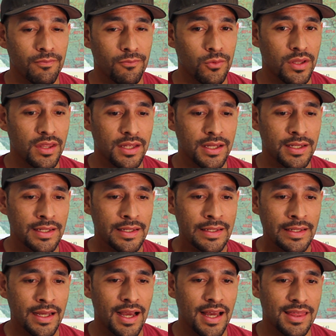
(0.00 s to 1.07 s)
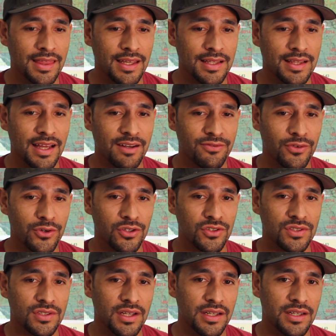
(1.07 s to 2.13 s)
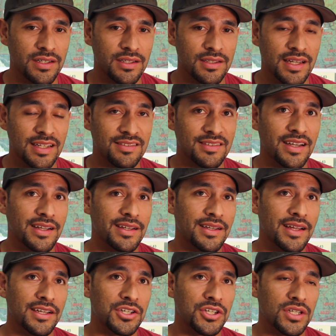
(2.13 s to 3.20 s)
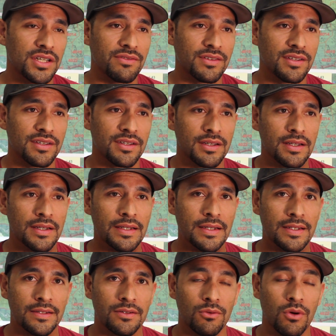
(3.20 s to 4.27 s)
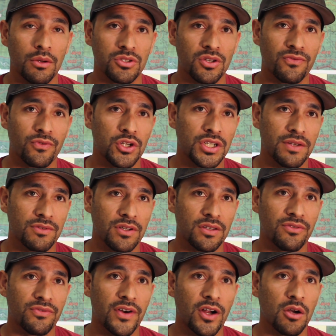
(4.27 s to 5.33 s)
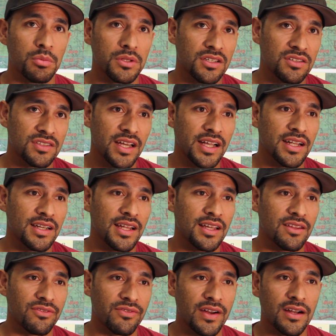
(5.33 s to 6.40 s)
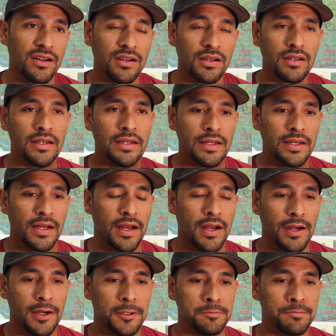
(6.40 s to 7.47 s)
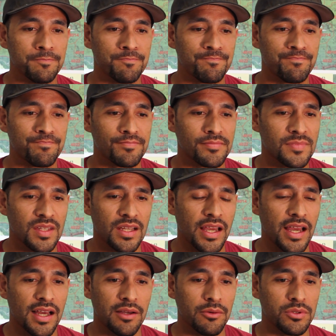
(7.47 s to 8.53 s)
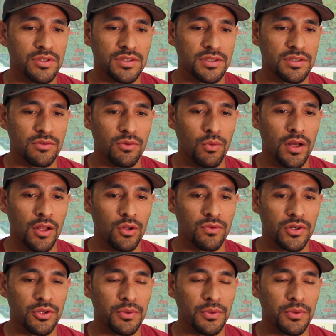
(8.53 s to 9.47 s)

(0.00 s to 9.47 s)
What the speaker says: within, I think, that second day shift, well, it was our first shift on the fire, but the second day of the fire, it was well over